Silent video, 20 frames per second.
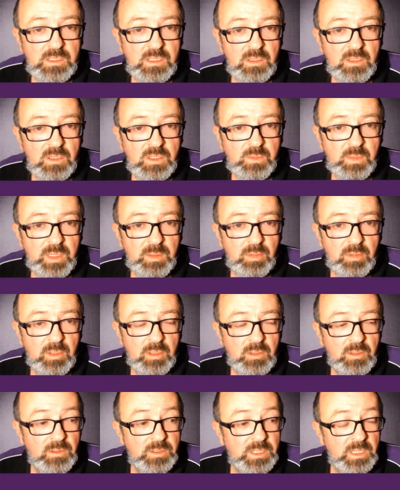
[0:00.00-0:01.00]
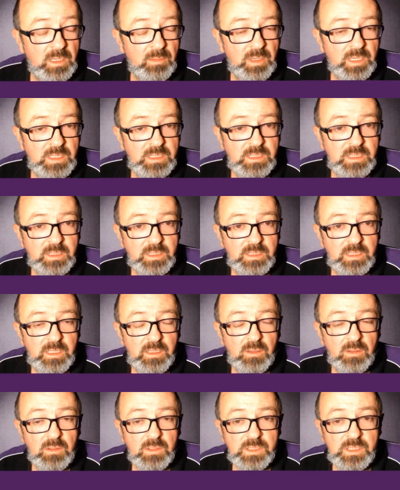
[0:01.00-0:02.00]
so those people are losing about
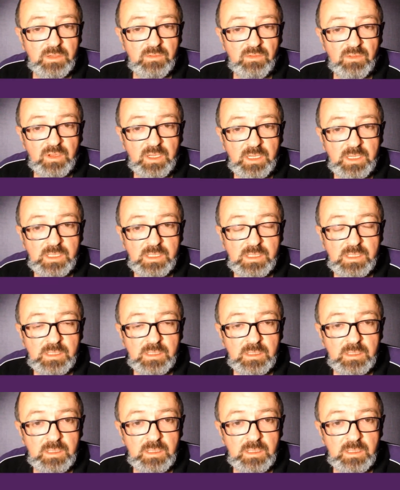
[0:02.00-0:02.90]
$60 in fees.